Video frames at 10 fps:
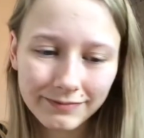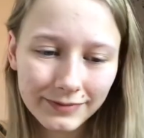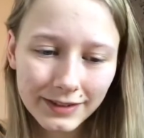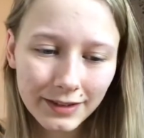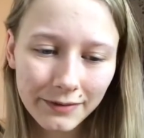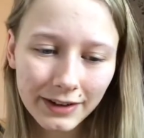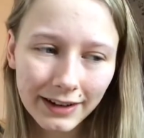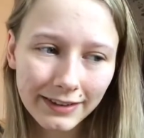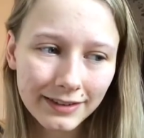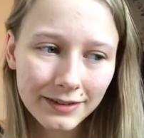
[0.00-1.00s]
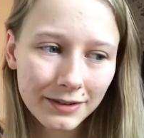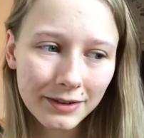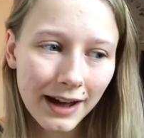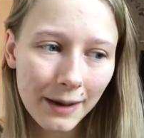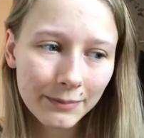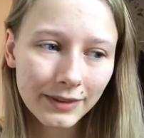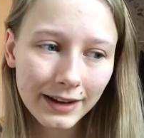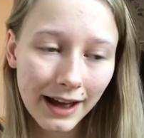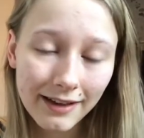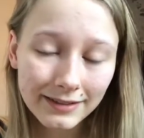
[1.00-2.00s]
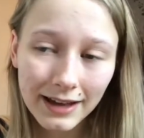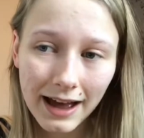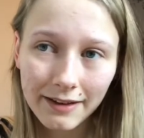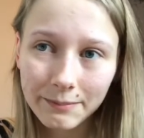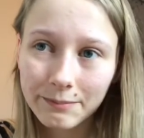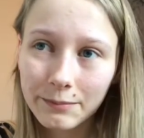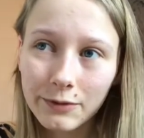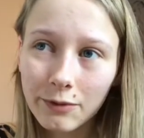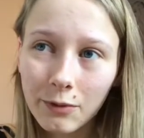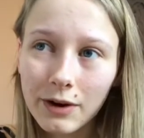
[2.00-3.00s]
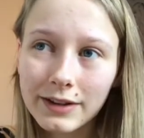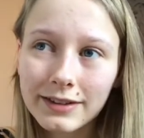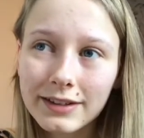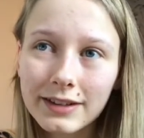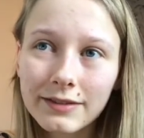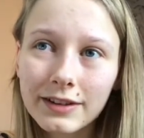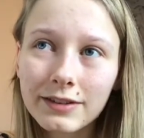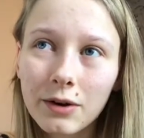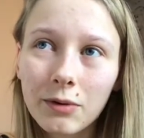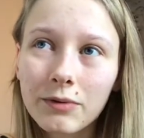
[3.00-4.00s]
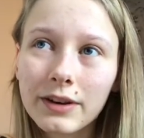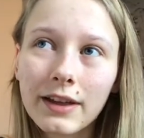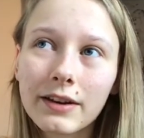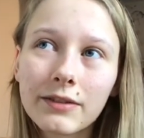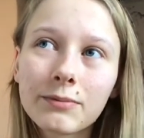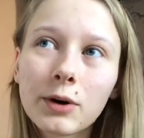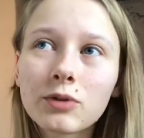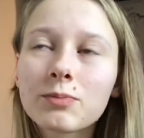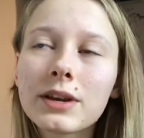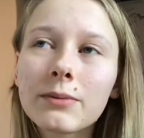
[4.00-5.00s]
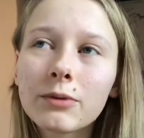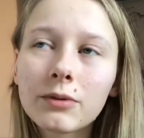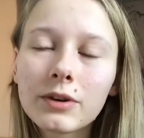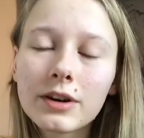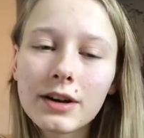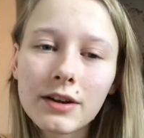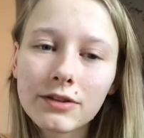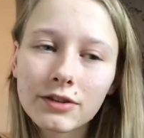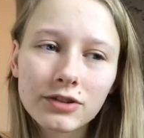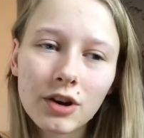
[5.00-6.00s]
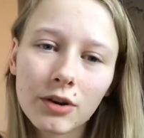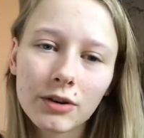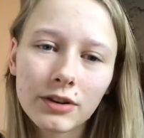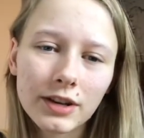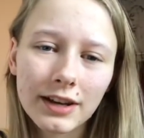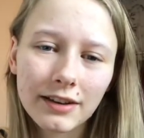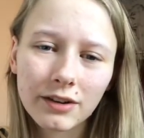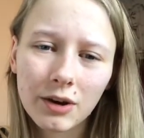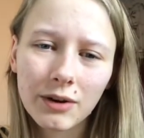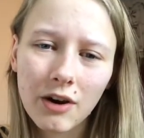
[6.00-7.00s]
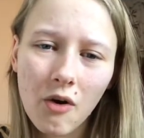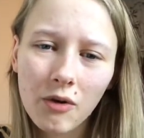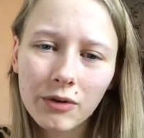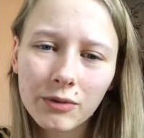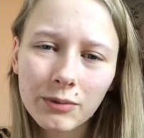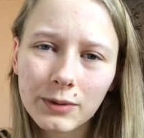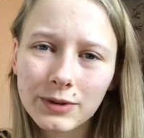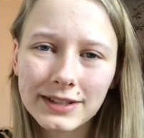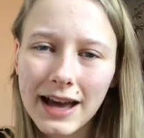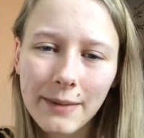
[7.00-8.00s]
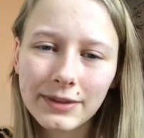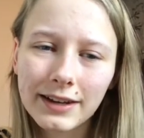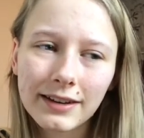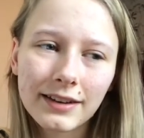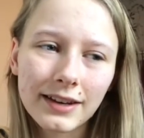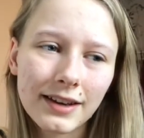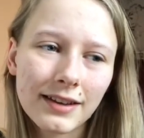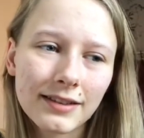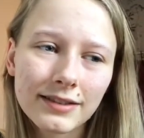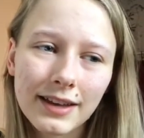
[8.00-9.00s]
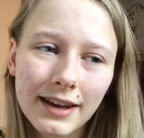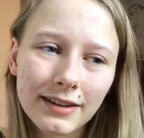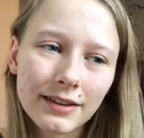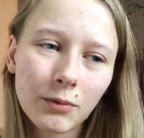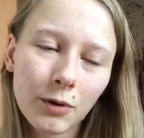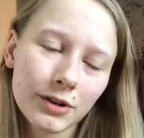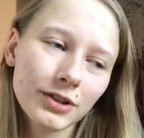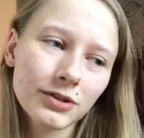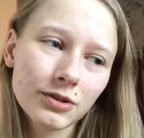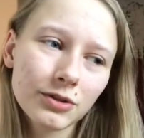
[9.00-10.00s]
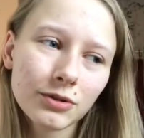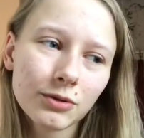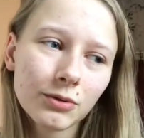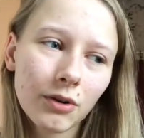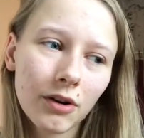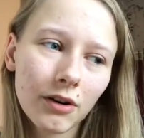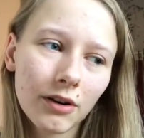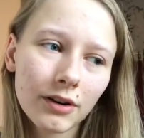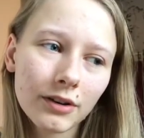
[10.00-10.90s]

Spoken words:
something like this could happen that hasn't happened before, and I think it's the whole thing that if most people just go along with what's happening, then the ones who are